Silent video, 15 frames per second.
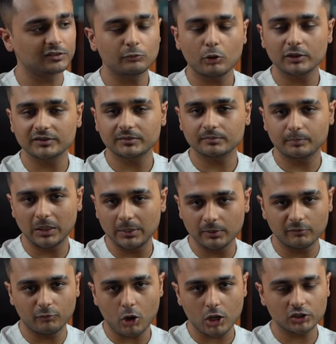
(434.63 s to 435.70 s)
is what people
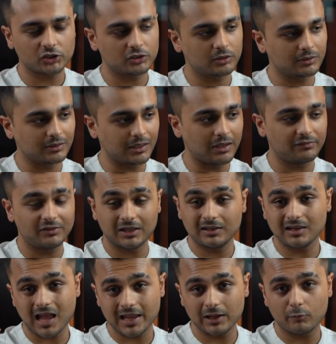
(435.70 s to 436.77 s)
watch. If they
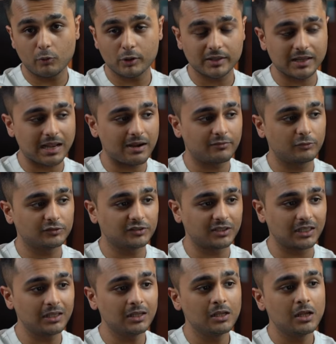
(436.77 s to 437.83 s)
like what they have to
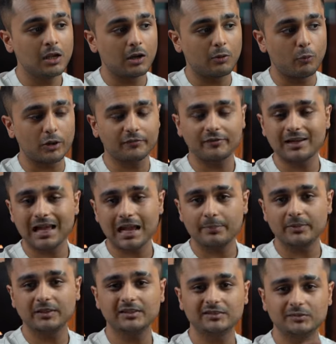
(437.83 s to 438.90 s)
see, what will
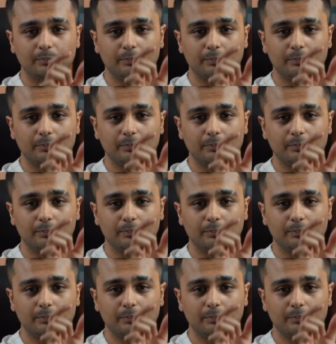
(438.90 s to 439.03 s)
happen is